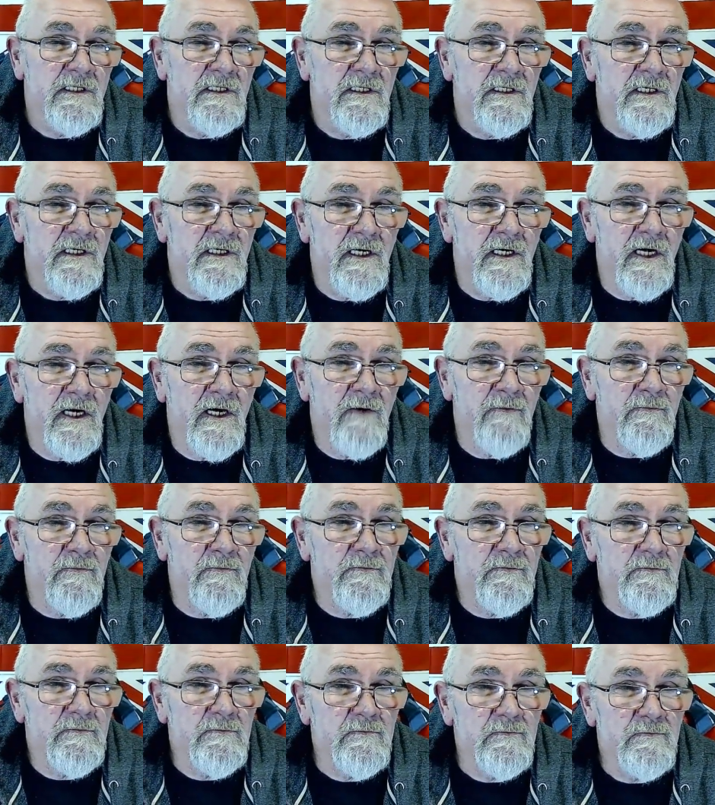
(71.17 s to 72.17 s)

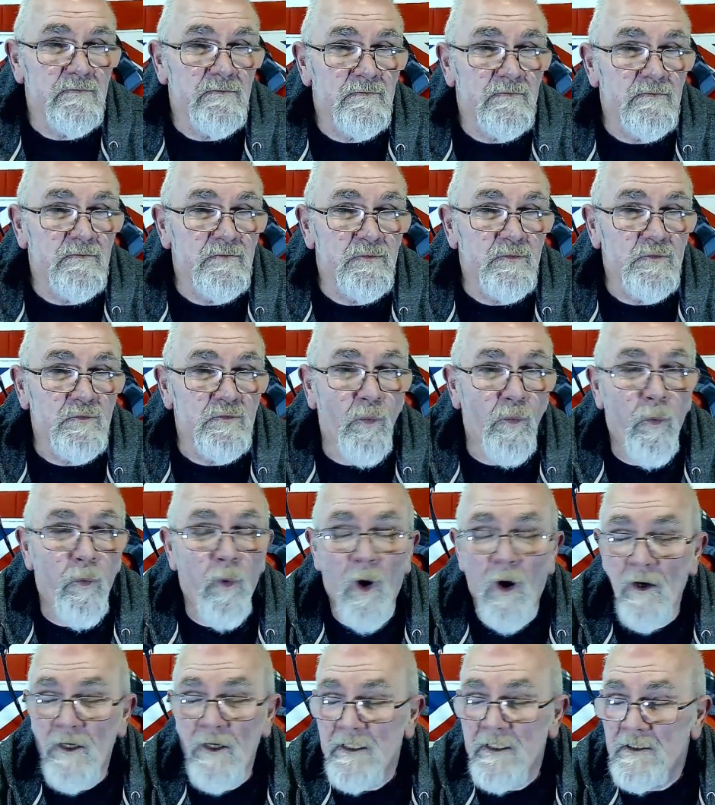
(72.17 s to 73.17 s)

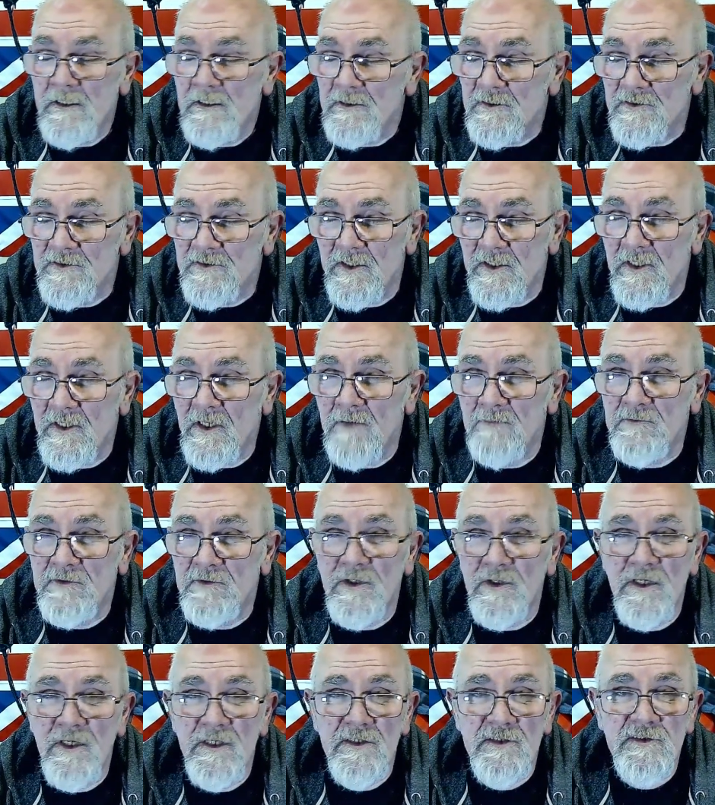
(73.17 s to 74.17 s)
Why has it come to
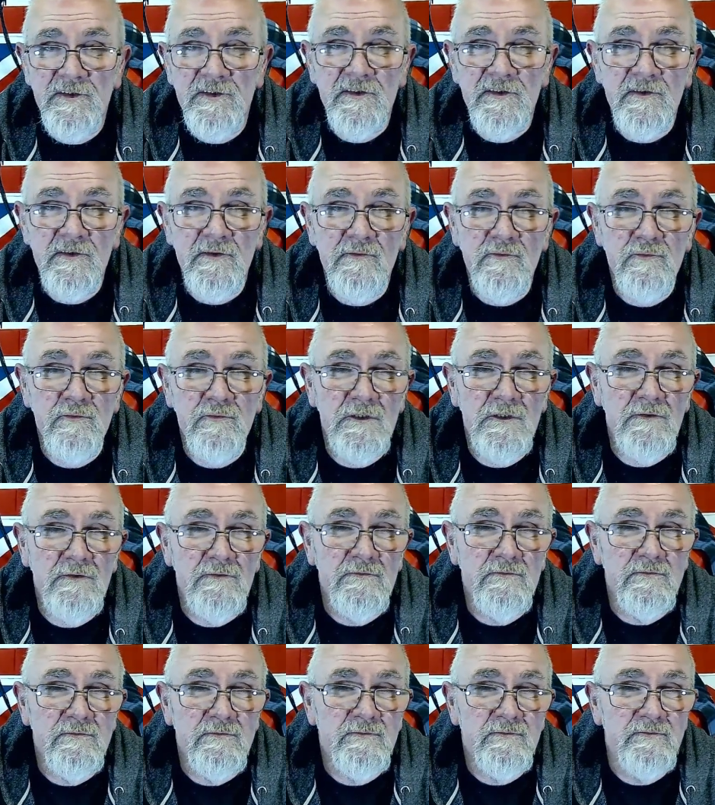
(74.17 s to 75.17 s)
this? Well,
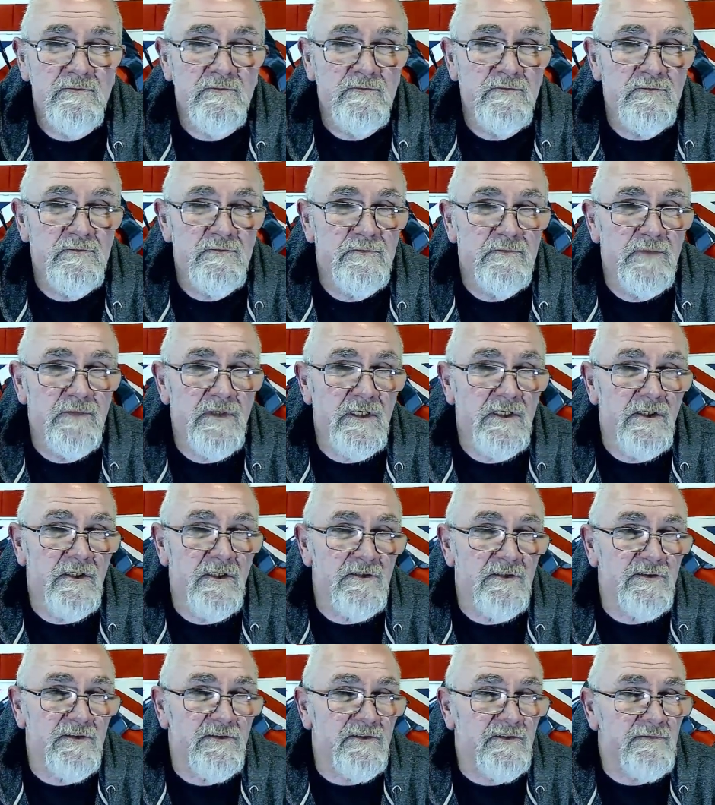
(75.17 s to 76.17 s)

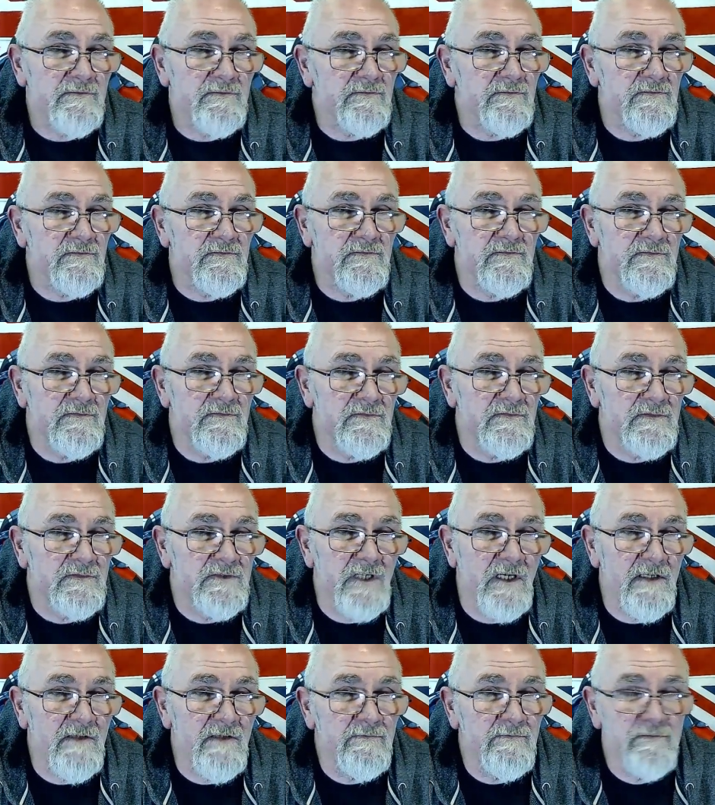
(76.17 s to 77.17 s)
because
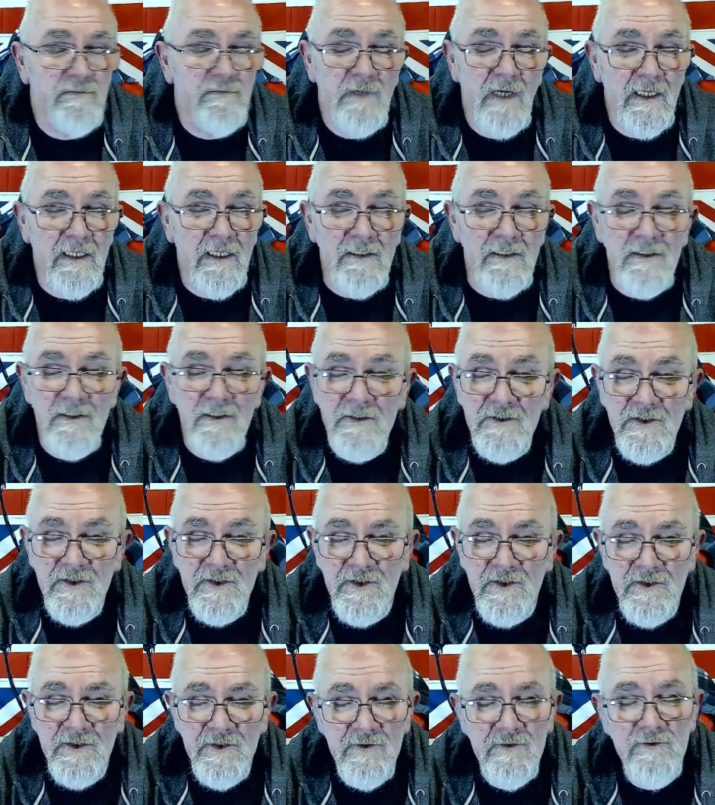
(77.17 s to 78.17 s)
they've made
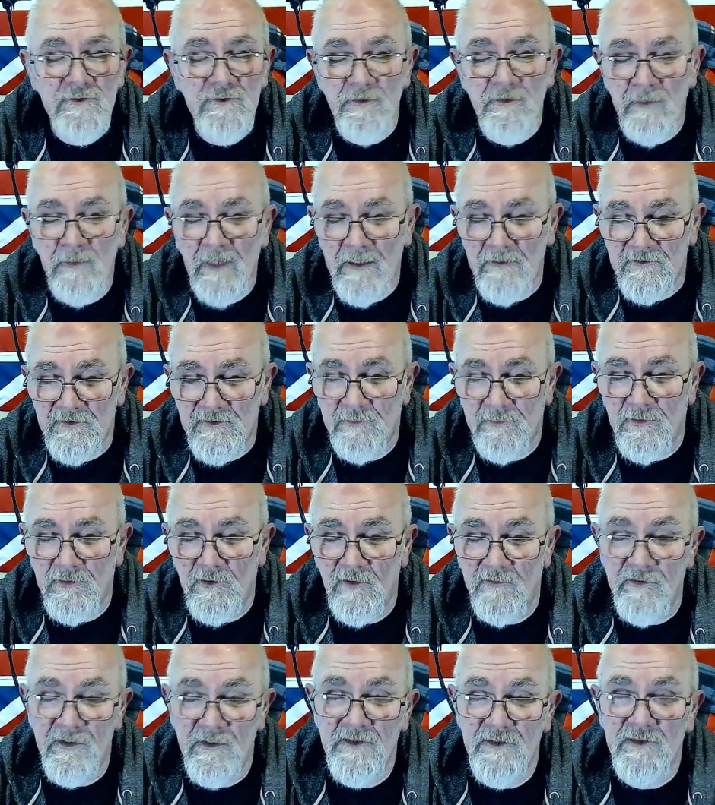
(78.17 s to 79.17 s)
huge amounts of
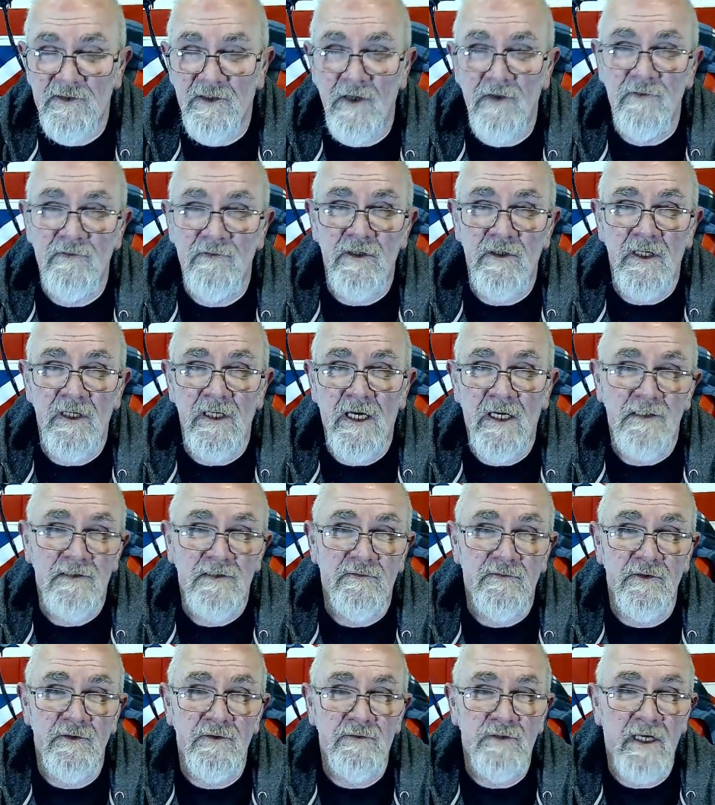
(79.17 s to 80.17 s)
profits over the last
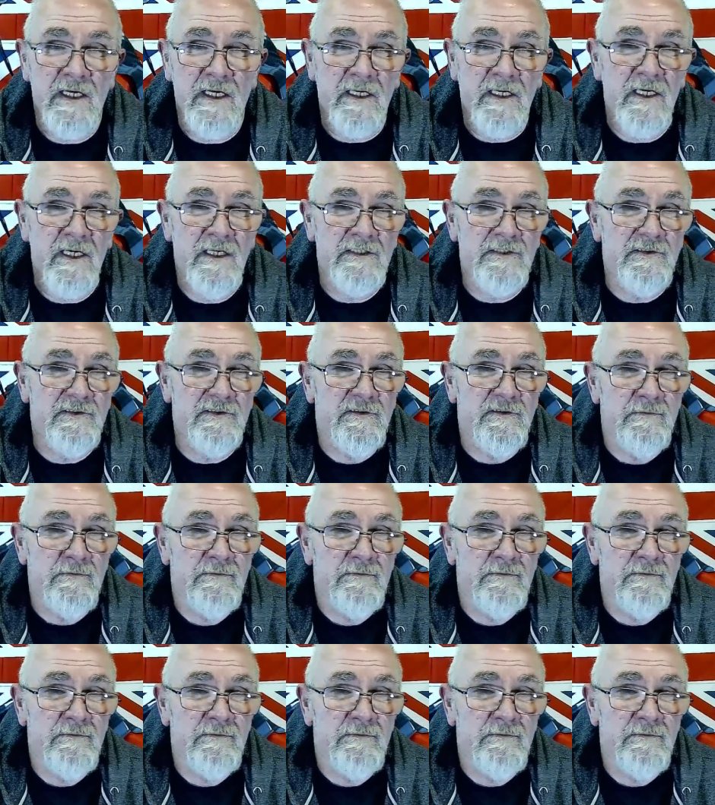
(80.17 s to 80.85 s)
few decades.